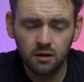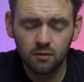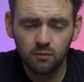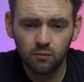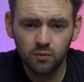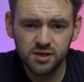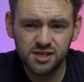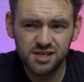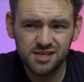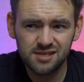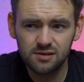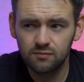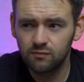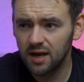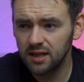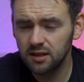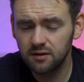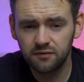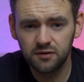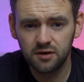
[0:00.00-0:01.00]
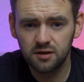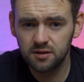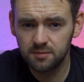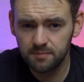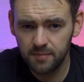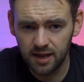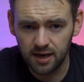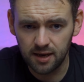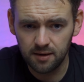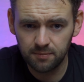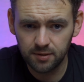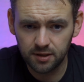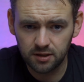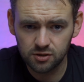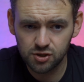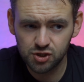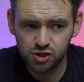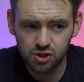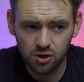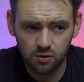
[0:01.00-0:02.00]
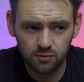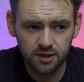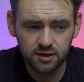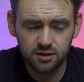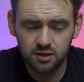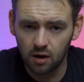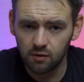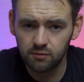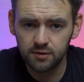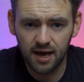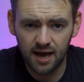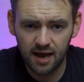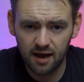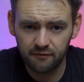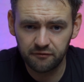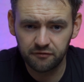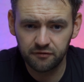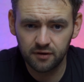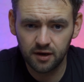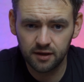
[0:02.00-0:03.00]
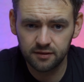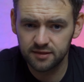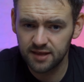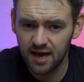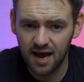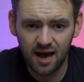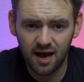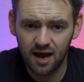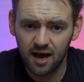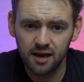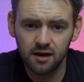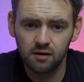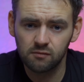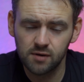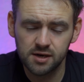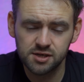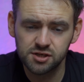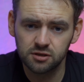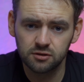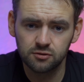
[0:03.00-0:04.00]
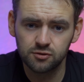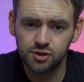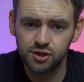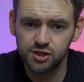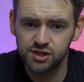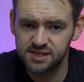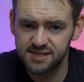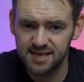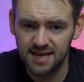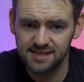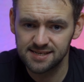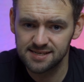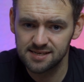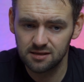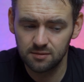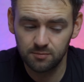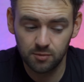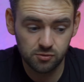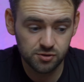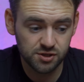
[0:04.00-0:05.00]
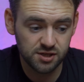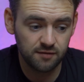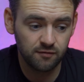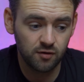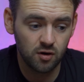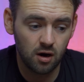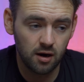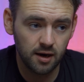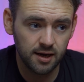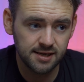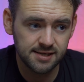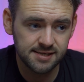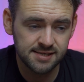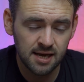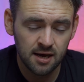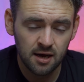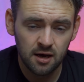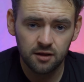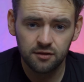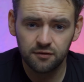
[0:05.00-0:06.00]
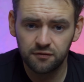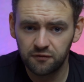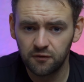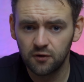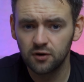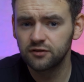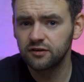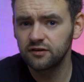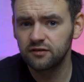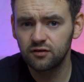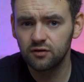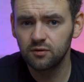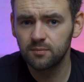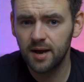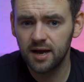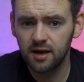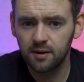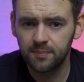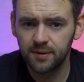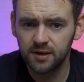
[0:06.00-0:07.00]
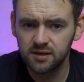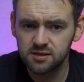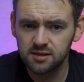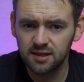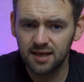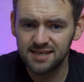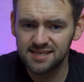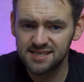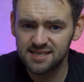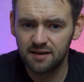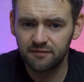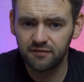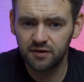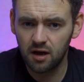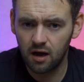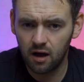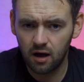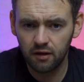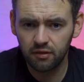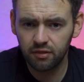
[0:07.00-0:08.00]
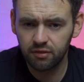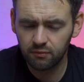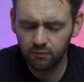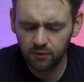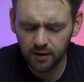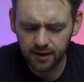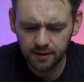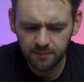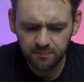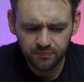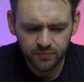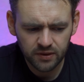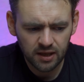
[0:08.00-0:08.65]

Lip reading: which is irrelevant at the minute because Sony don't have that higher resolution sensor. The most they've got is the 42 megapixel A7 R3.